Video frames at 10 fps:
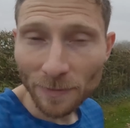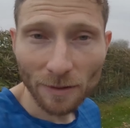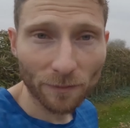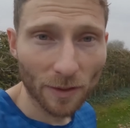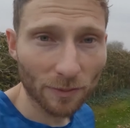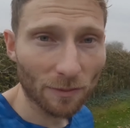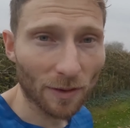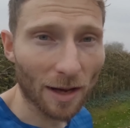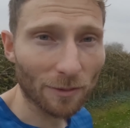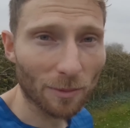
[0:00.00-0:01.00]
and
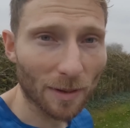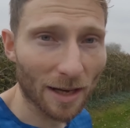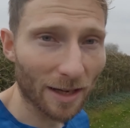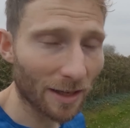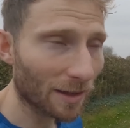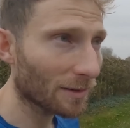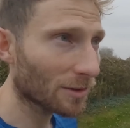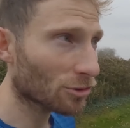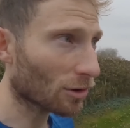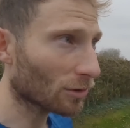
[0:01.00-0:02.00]
55 on my
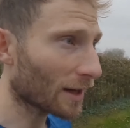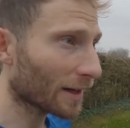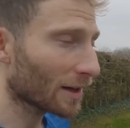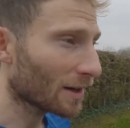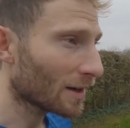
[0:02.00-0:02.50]
strong leg,